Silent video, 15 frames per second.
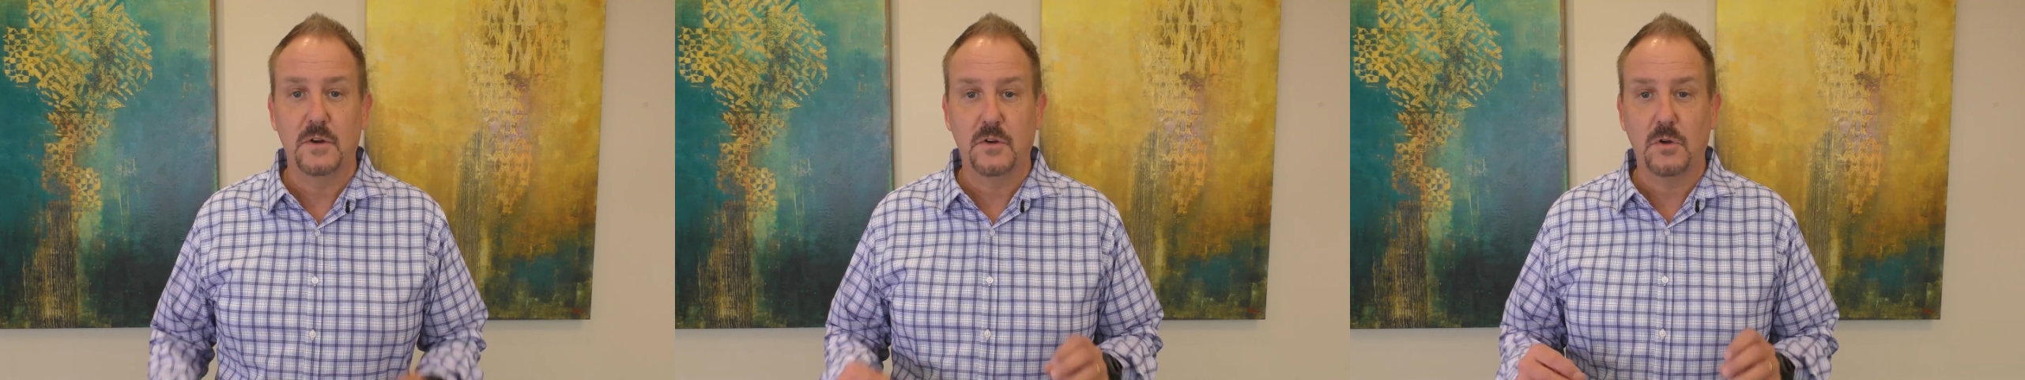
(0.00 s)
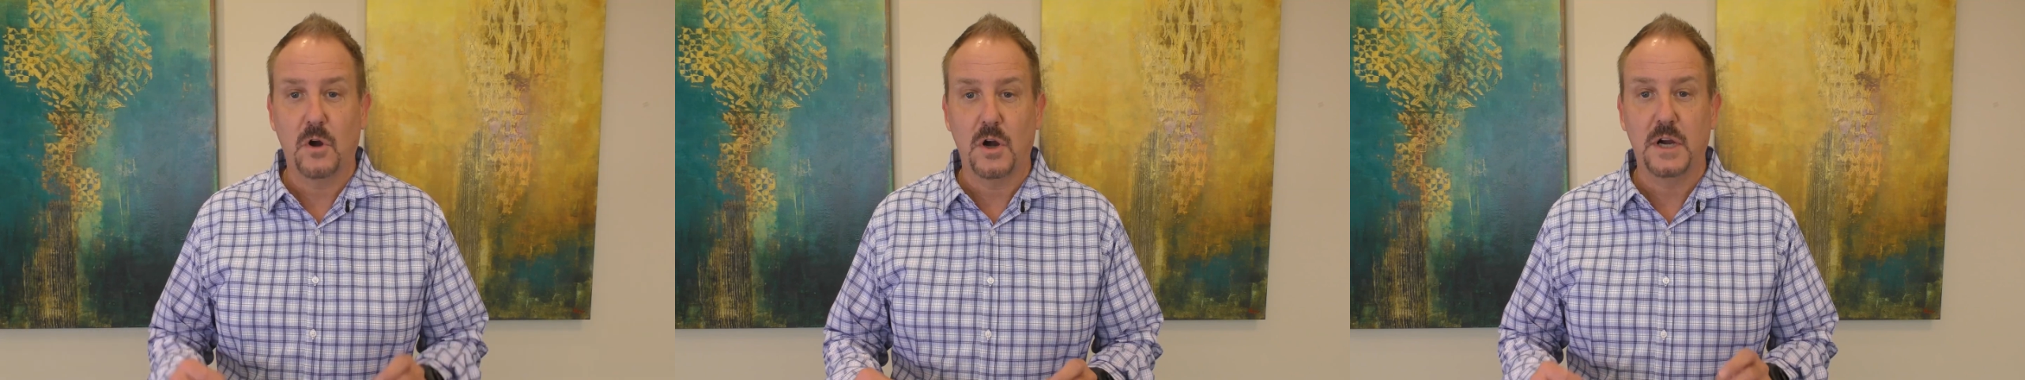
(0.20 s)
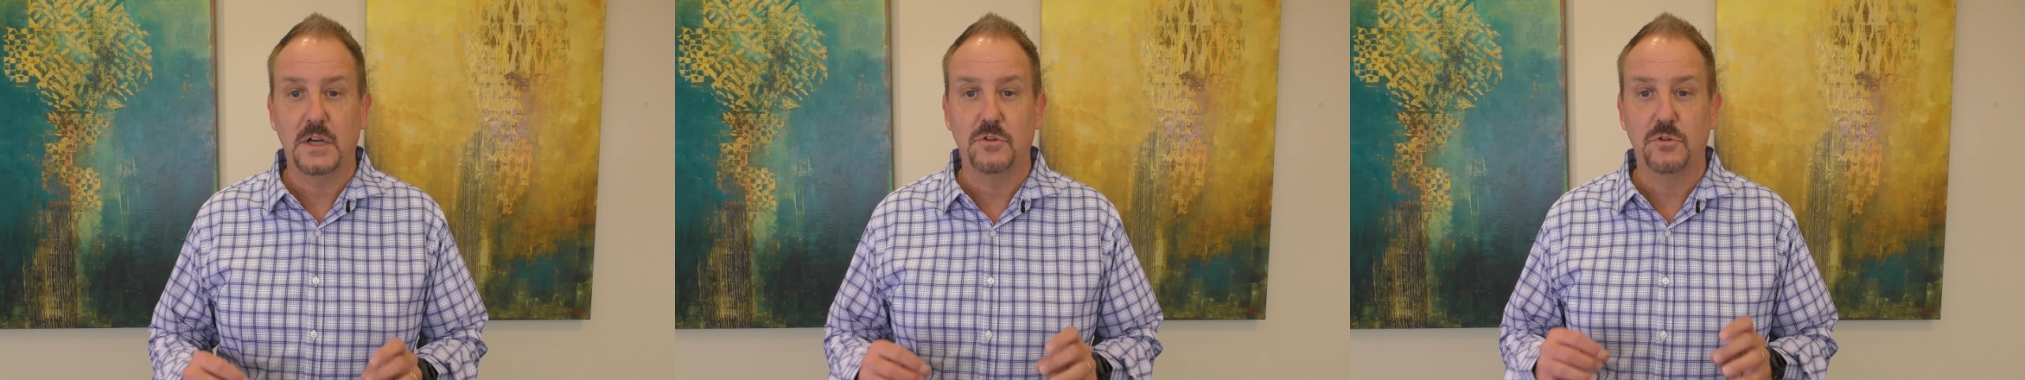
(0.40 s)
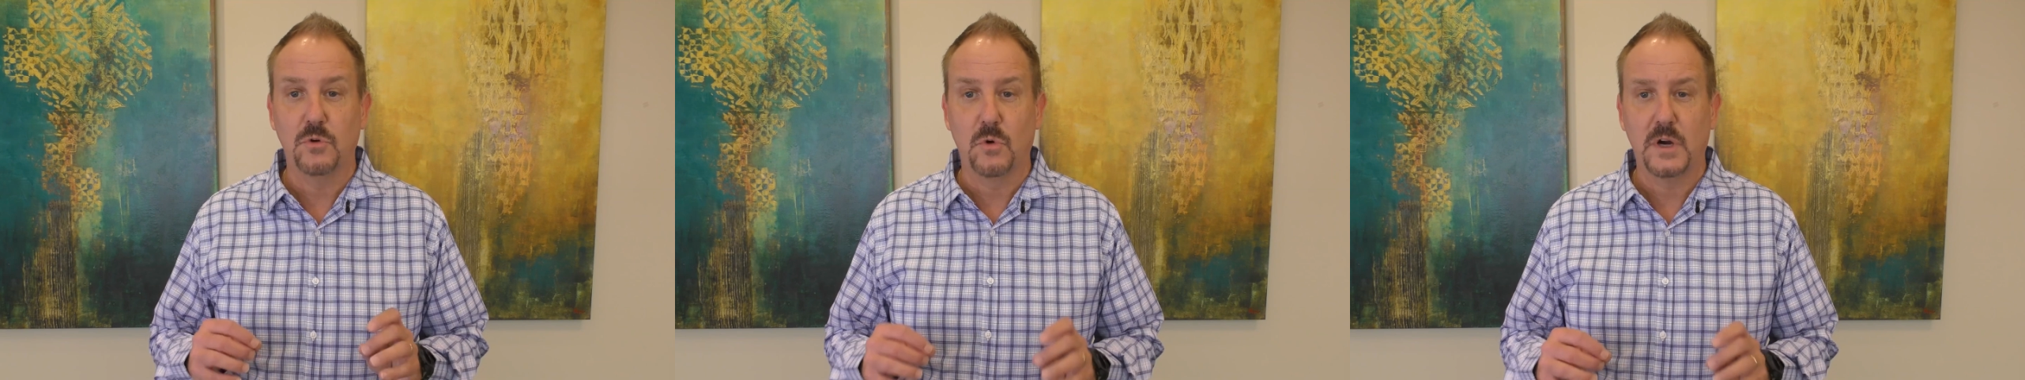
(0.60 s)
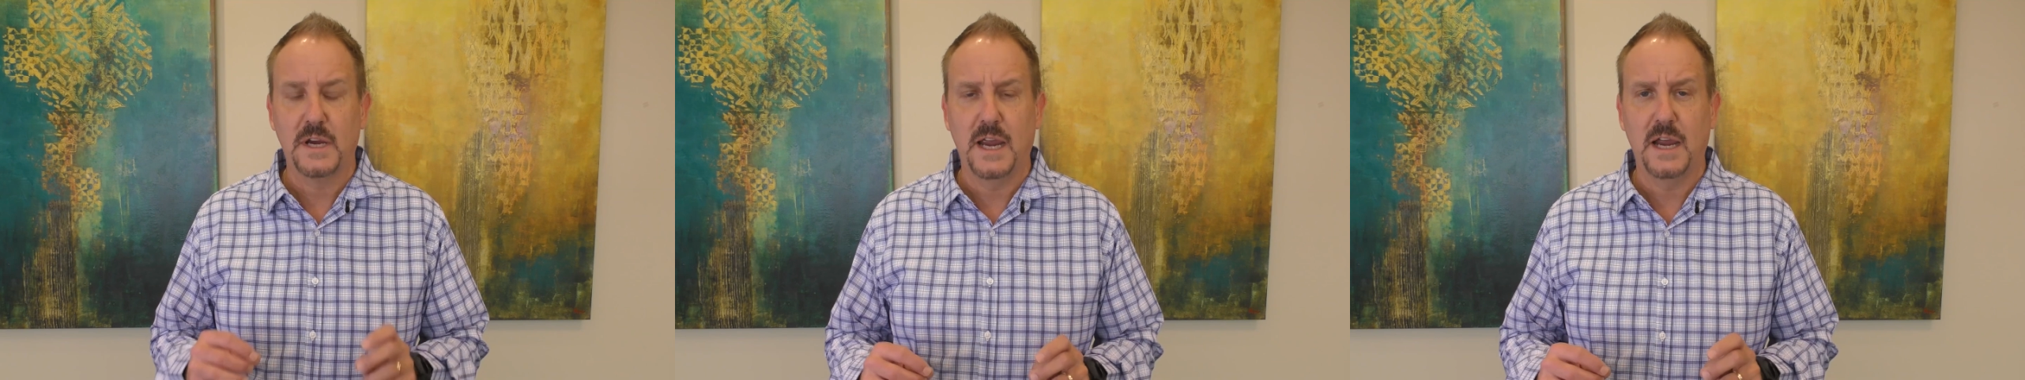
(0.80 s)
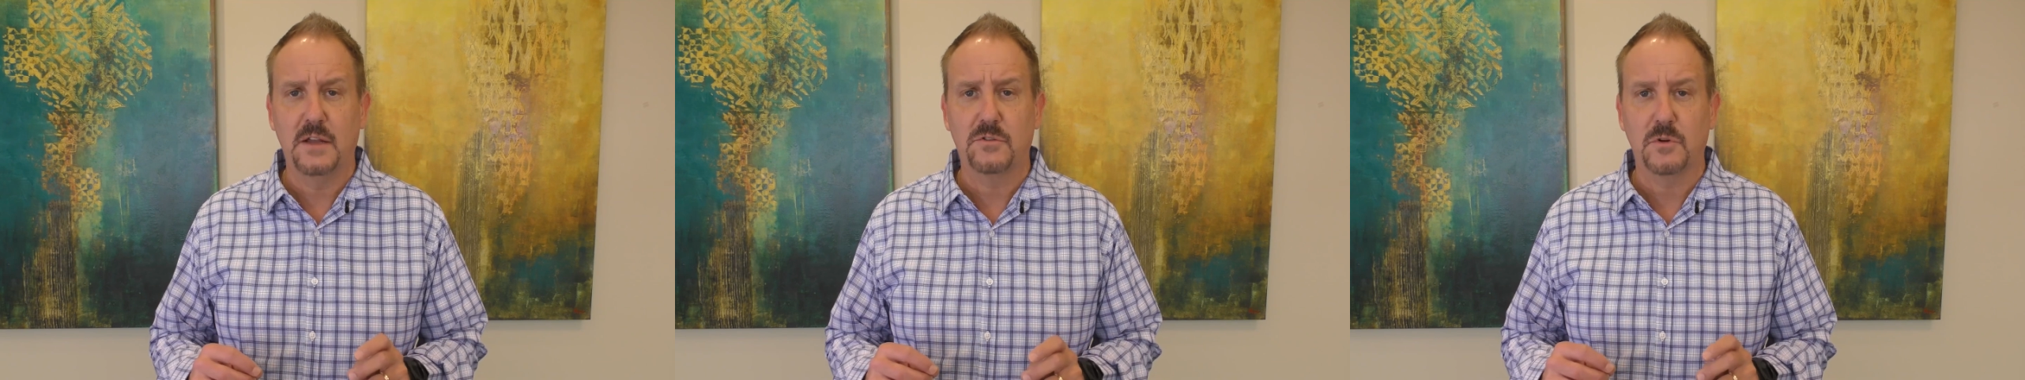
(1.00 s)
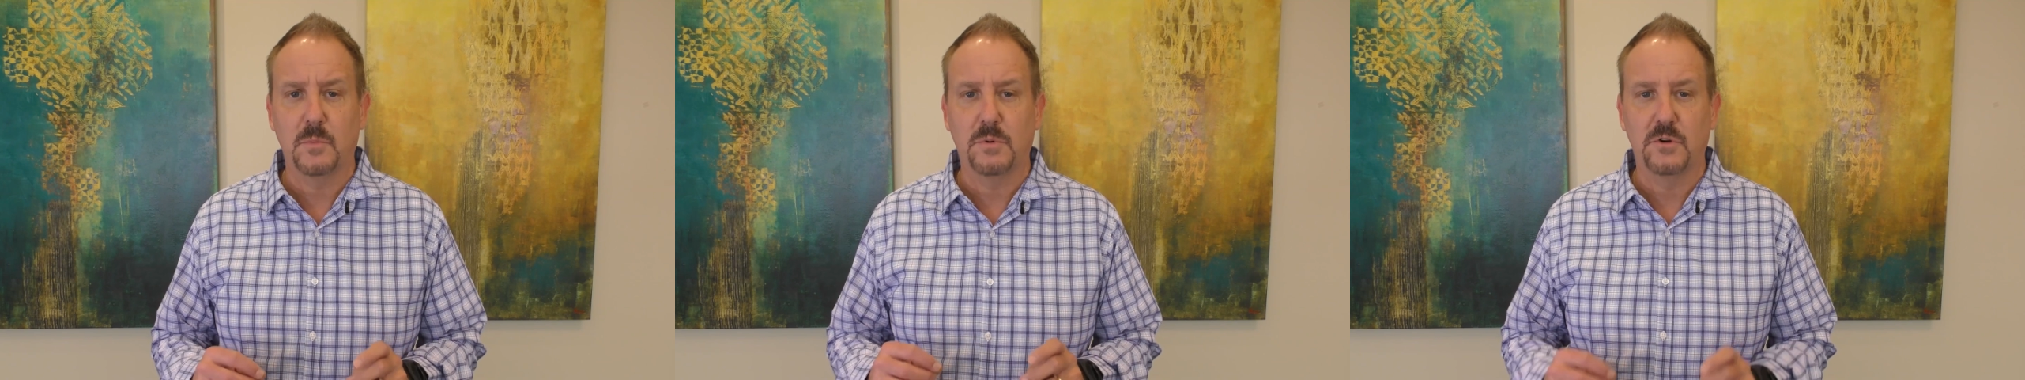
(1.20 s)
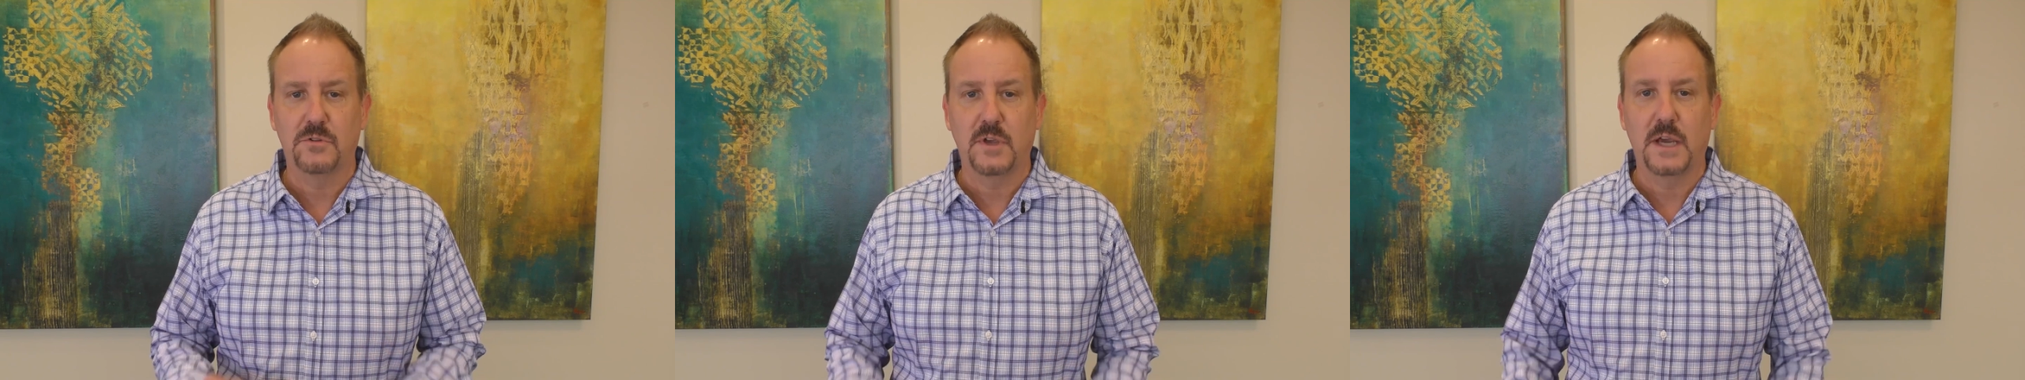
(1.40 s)
targets your cancer
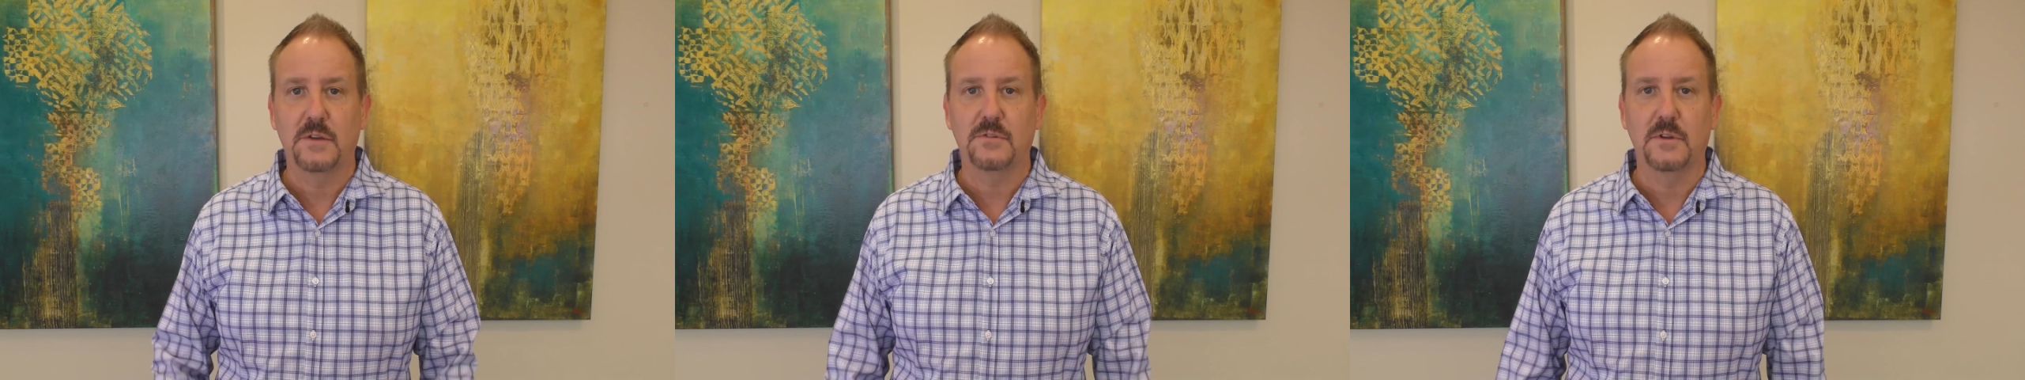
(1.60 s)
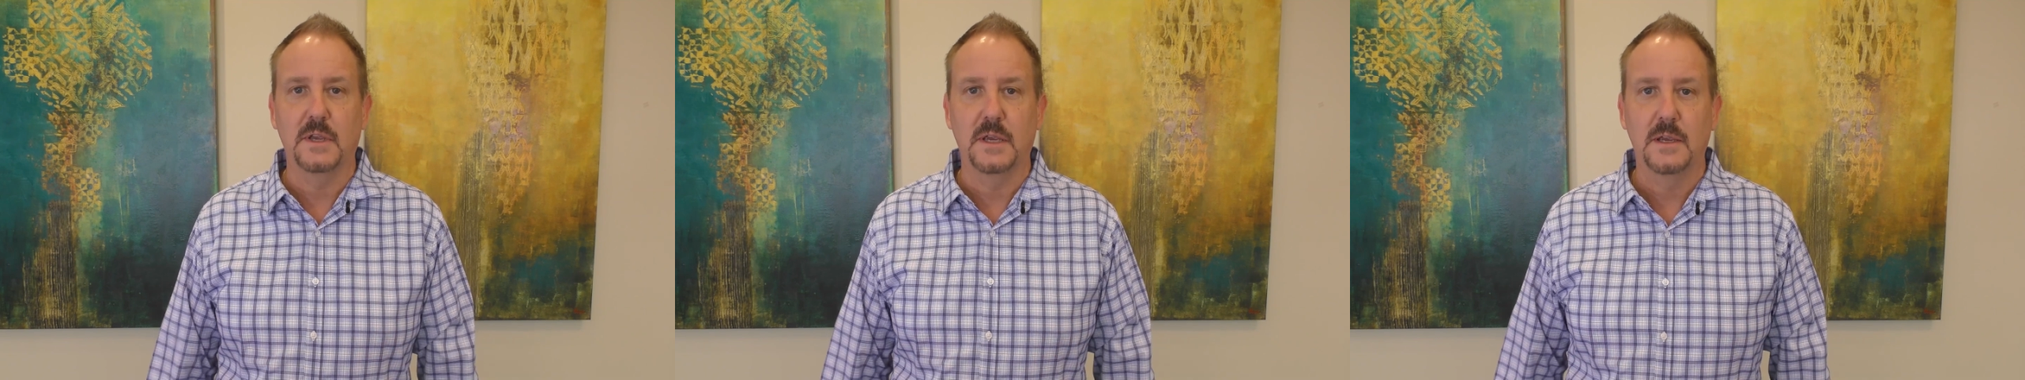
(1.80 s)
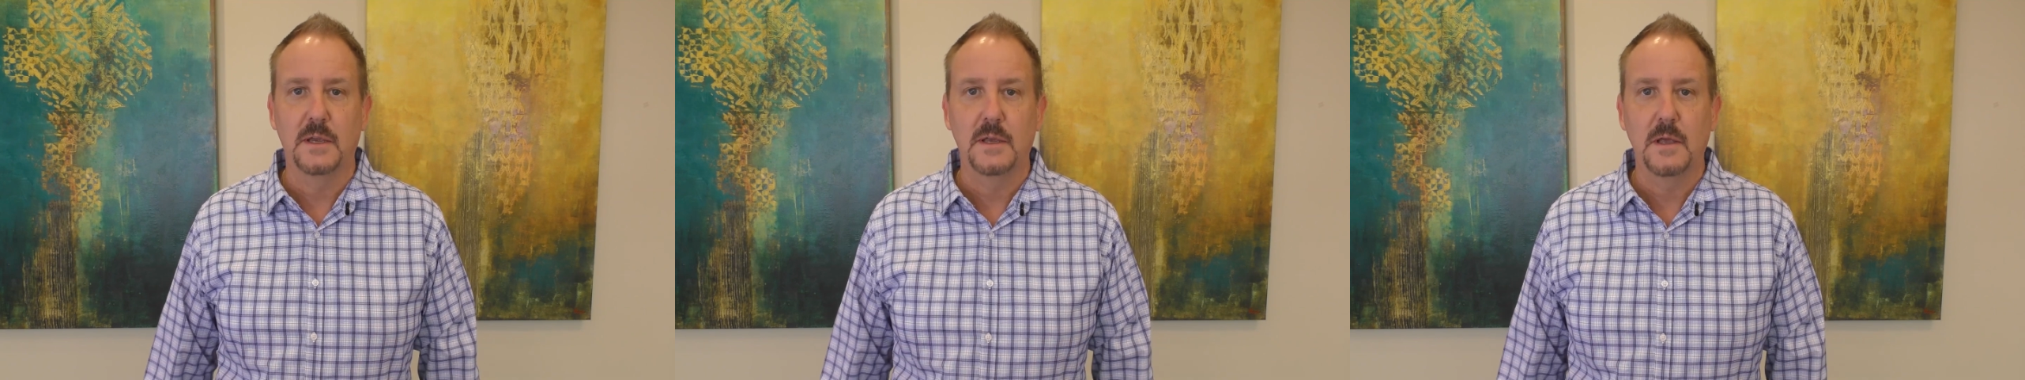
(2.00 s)
precisely